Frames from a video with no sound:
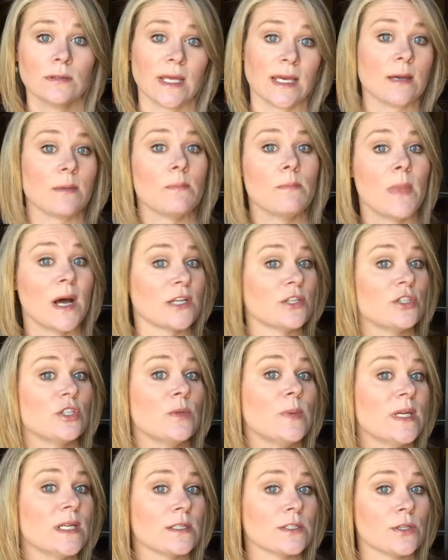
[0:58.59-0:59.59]
like, must
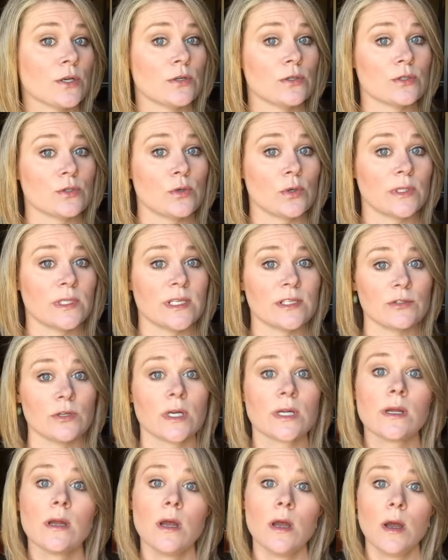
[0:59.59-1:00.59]
you be in a certain school
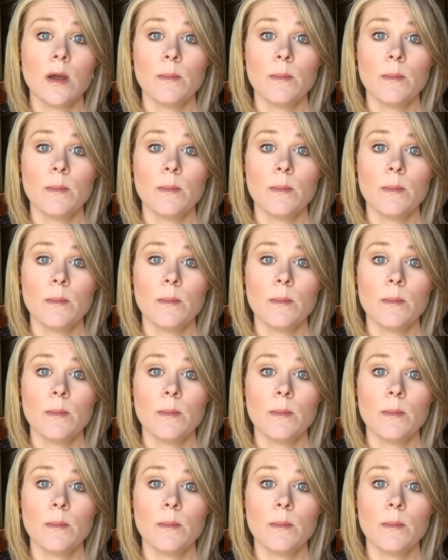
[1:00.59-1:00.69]
district?